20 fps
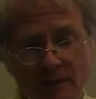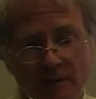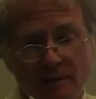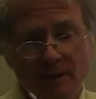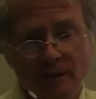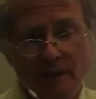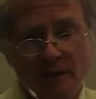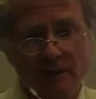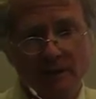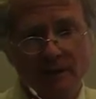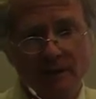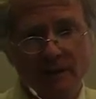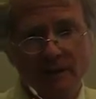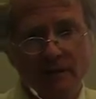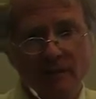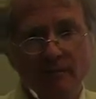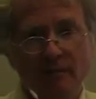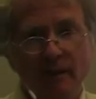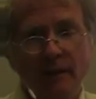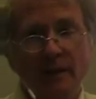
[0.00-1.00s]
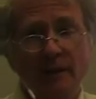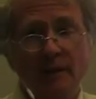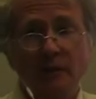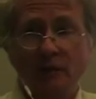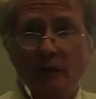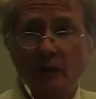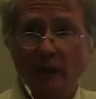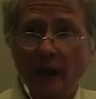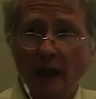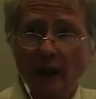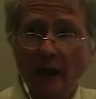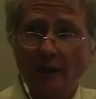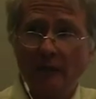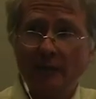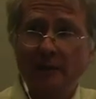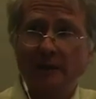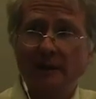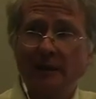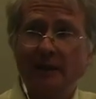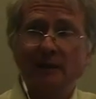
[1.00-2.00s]
genome sequence of many
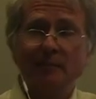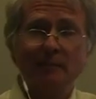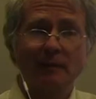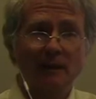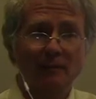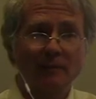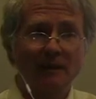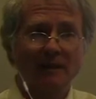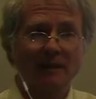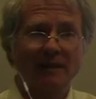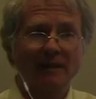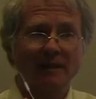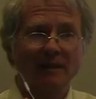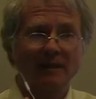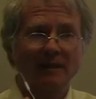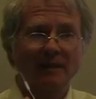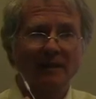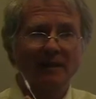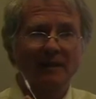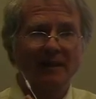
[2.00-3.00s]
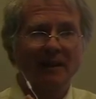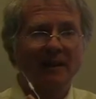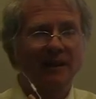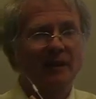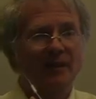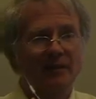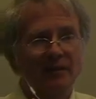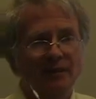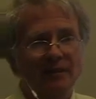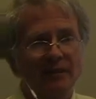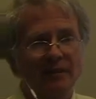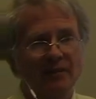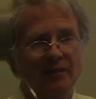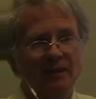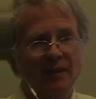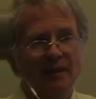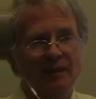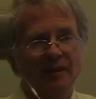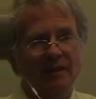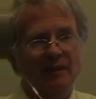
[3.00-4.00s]
tribes is public and known.
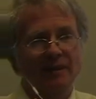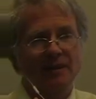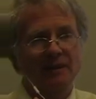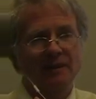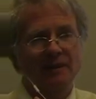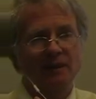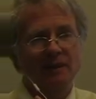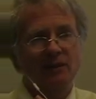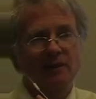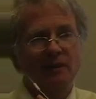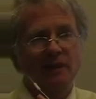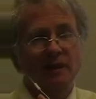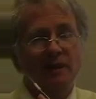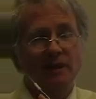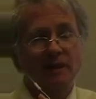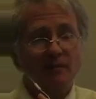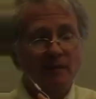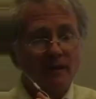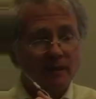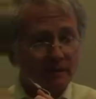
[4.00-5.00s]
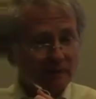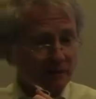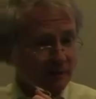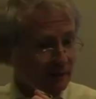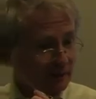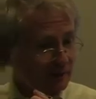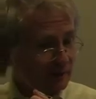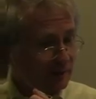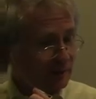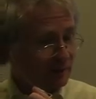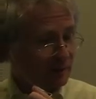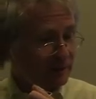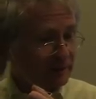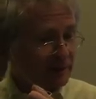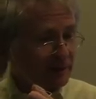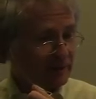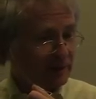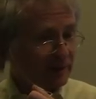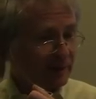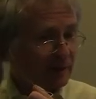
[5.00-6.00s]
So
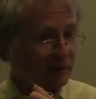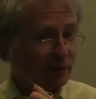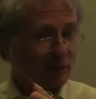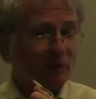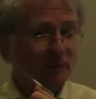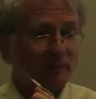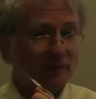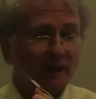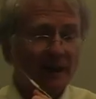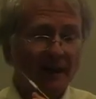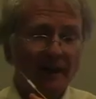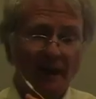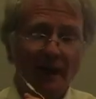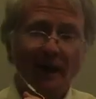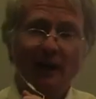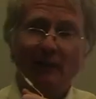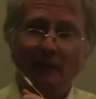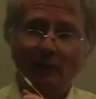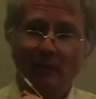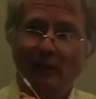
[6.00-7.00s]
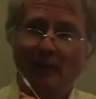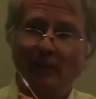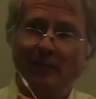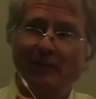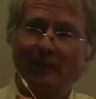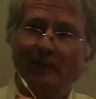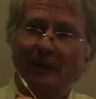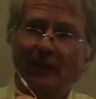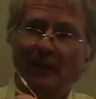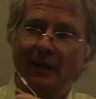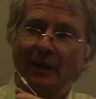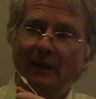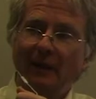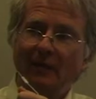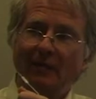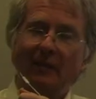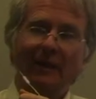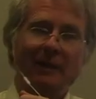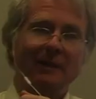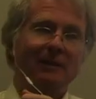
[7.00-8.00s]
whichever group I came from,
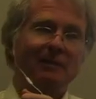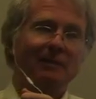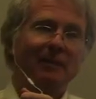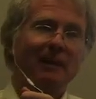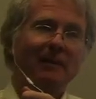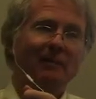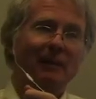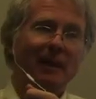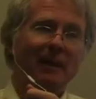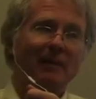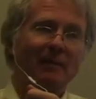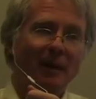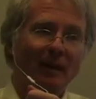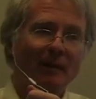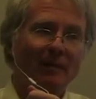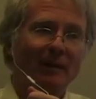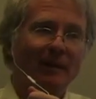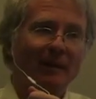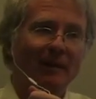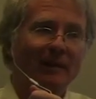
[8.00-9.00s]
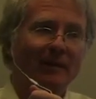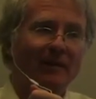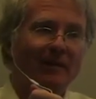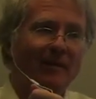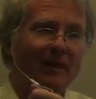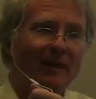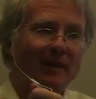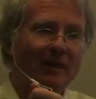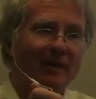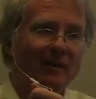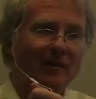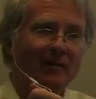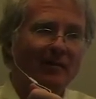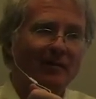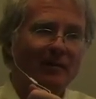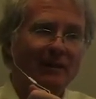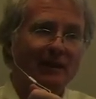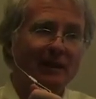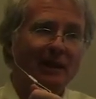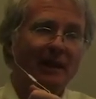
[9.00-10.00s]
that's been made public,
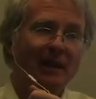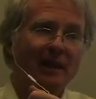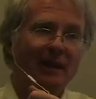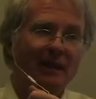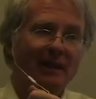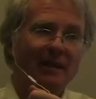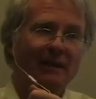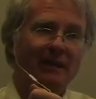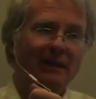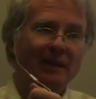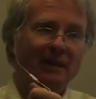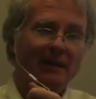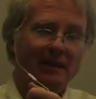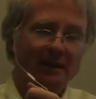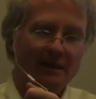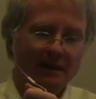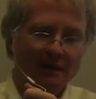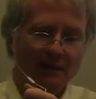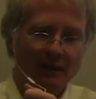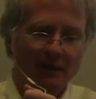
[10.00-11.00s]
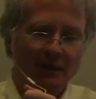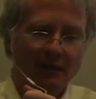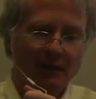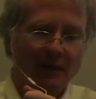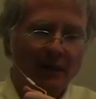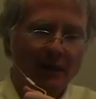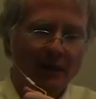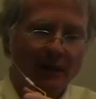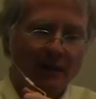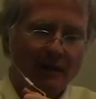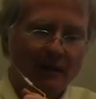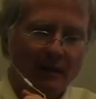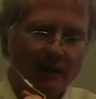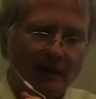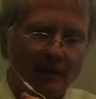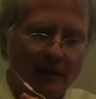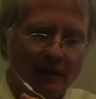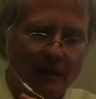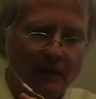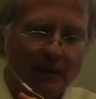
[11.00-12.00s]
the genetic diseases. So
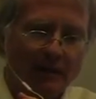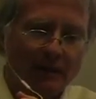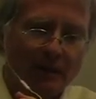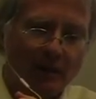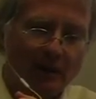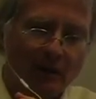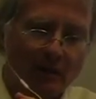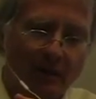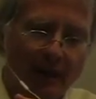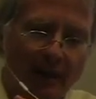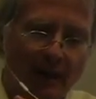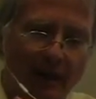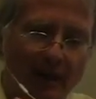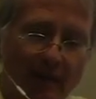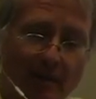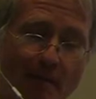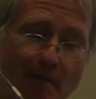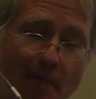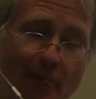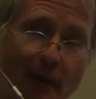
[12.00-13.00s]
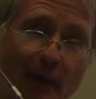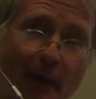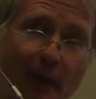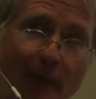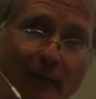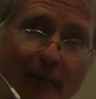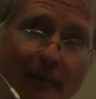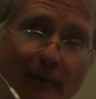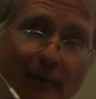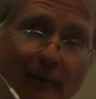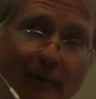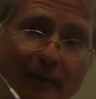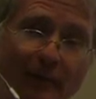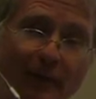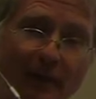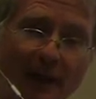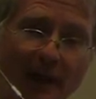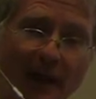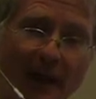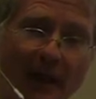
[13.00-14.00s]
certain degree of
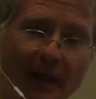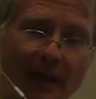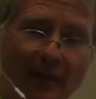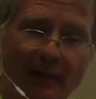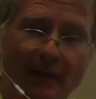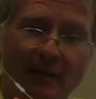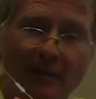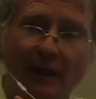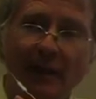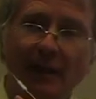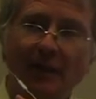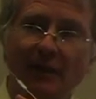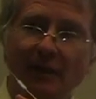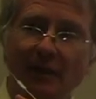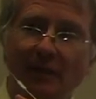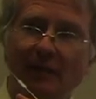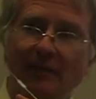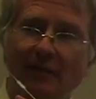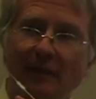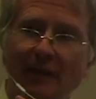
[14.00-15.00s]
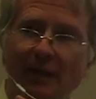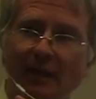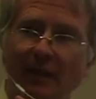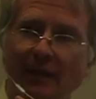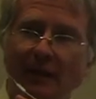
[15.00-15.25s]
genetic information